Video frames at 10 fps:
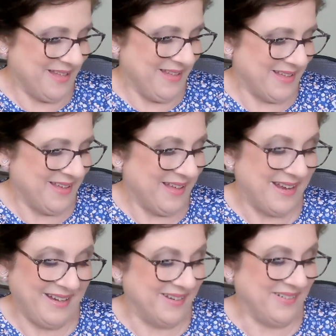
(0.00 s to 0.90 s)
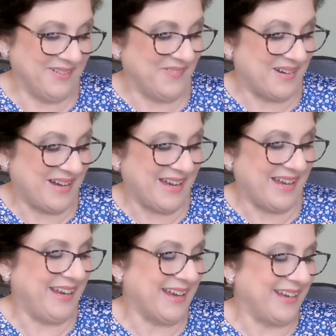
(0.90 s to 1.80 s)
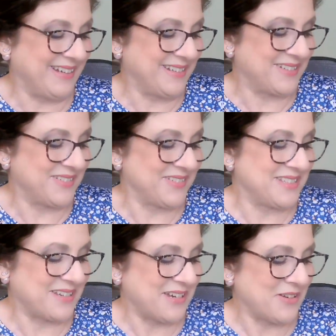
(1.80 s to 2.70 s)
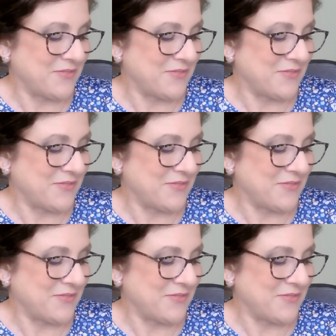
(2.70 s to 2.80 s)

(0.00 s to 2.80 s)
I don't know why I didn't turn this off.